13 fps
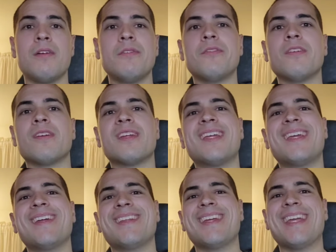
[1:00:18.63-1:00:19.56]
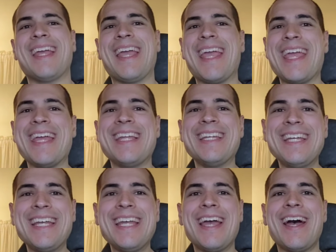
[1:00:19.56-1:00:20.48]
for killing
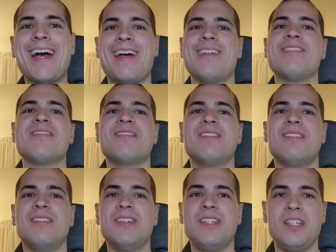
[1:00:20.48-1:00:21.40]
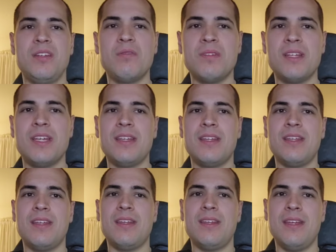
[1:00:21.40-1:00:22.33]
any other unit
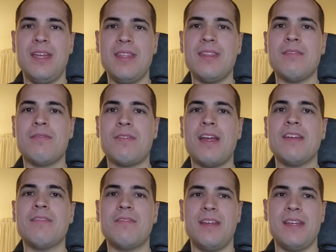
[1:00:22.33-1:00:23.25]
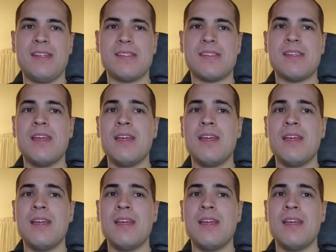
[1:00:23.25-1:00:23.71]
in the fight phase.